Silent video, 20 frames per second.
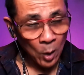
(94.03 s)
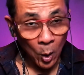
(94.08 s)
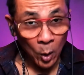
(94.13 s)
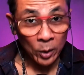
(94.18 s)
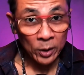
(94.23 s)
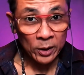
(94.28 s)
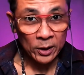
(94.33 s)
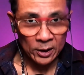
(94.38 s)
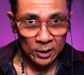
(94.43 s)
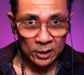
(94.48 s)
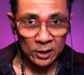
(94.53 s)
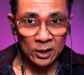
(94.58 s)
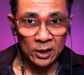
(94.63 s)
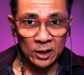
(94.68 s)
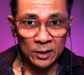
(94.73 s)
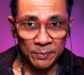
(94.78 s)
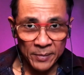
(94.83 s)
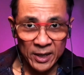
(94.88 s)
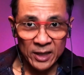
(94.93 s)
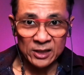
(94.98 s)
Kon
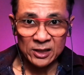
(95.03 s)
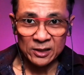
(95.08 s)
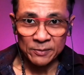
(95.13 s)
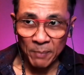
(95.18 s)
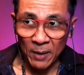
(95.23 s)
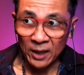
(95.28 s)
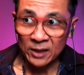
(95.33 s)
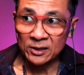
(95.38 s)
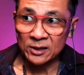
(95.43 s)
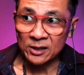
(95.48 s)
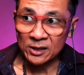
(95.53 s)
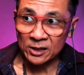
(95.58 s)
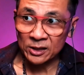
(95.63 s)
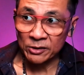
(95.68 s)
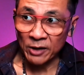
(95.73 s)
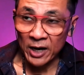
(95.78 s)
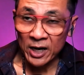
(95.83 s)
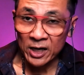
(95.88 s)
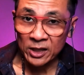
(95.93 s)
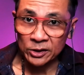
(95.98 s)
un means bunch of
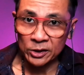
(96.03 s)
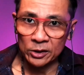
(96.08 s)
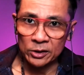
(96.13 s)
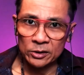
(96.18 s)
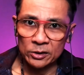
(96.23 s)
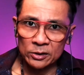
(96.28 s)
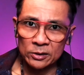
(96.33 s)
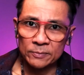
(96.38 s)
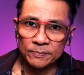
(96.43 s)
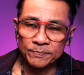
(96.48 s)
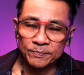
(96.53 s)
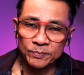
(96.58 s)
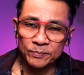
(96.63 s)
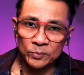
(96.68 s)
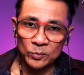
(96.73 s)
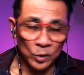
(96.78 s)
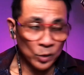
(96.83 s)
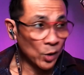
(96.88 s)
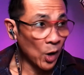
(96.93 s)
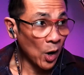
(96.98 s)
strangers.
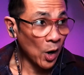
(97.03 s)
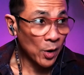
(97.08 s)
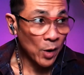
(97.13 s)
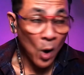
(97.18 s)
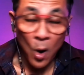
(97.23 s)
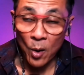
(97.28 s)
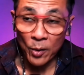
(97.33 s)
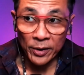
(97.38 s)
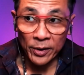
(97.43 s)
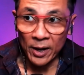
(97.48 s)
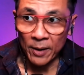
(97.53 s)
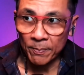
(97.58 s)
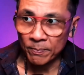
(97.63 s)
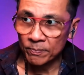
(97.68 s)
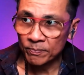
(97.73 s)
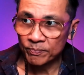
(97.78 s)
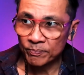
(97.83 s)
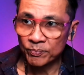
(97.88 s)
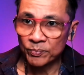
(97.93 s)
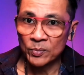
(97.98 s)
You don't know
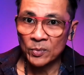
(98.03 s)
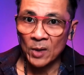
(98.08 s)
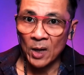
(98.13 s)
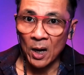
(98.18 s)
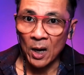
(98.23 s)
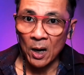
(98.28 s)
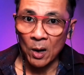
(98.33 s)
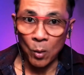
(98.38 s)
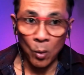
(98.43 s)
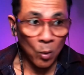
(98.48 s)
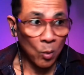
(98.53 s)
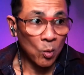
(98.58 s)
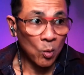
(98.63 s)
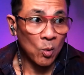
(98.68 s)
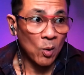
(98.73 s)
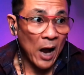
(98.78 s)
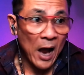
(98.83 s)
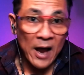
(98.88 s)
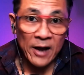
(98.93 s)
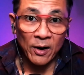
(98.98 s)
them.
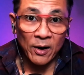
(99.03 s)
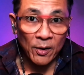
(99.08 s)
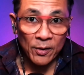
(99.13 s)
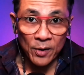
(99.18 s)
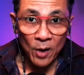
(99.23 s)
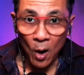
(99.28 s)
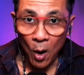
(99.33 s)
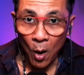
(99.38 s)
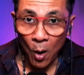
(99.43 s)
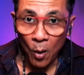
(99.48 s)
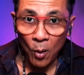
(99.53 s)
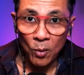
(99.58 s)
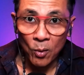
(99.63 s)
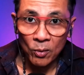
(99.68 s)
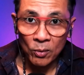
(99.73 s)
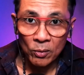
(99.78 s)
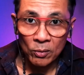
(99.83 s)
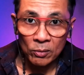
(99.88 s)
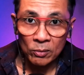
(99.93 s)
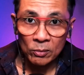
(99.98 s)
Who I don't
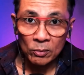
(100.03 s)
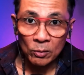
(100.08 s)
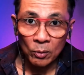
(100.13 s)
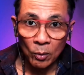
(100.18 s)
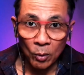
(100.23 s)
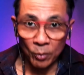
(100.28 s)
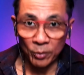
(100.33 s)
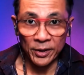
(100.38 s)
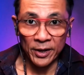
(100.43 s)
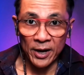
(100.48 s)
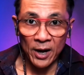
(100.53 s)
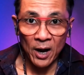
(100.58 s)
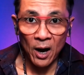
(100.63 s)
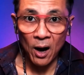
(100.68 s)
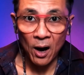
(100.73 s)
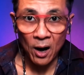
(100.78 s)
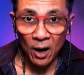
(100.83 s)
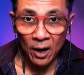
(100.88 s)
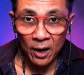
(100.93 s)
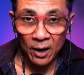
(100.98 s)
know who they
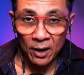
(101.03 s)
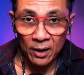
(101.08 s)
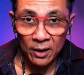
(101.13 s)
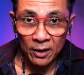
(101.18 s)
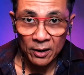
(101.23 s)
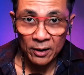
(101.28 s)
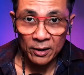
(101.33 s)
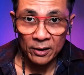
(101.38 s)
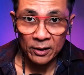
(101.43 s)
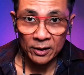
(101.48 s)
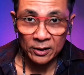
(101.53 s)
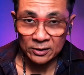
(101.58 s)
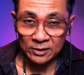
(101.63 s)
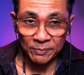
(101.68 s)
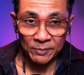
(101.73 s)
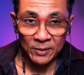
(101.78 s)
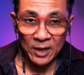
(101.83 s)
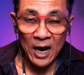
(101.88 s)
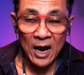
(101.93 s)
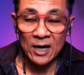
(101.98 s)
are. There's
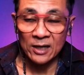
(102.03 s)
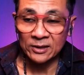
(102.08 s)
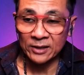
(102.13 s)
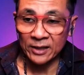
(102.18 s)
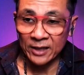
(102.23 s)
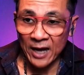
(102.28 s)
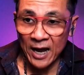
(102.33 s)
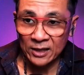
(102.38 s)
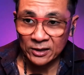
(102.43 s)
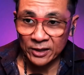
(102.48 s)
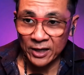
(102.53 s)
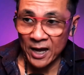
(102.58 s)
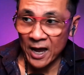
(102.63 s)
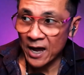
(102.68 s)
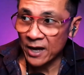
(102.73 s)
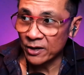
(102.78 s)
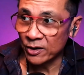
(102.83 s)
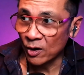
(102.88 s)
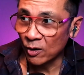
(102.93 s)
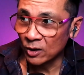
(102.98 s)
some guys like ask you,
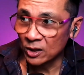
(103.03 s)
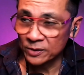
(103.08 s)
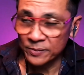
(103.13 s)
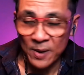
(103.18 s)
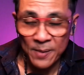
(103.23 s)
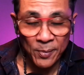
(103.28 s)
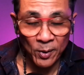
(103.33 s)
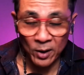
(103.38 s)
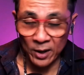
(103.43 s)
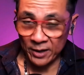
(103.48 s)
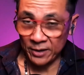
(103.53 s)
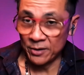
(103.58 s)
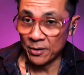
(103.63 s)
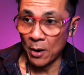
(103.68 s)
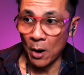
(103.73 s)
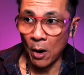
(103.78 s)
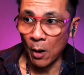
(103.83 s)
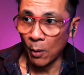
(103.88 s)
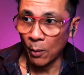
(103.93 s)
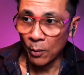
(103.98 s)
hey, you know these people? Like,
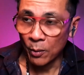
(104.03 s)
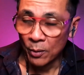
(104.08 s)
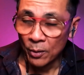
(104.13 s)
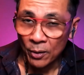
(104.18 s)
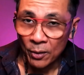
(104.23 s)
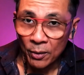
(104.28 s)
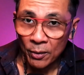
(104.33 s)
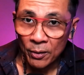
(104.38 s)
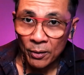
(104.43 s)
no.